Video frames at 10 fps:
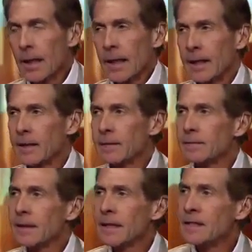and
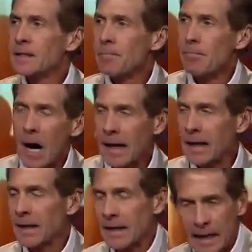his
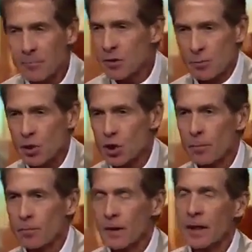mind
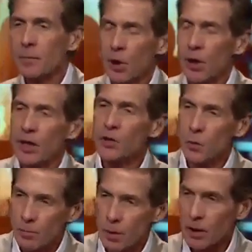gamesmanship that he plays
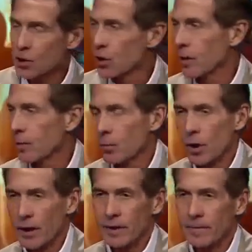with Belichick and
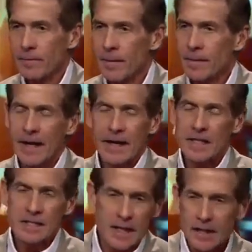Brady. That
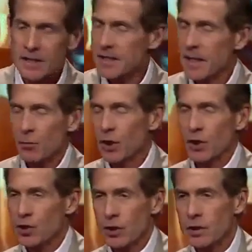excites that
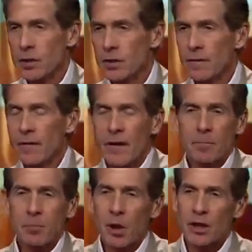region.
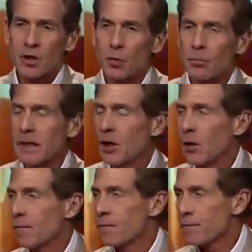That place will be
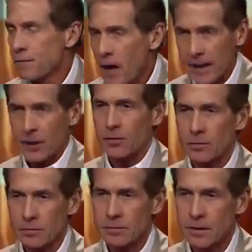on fire
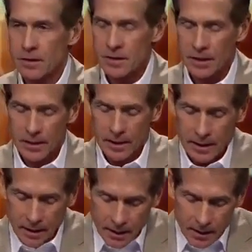this Sunday.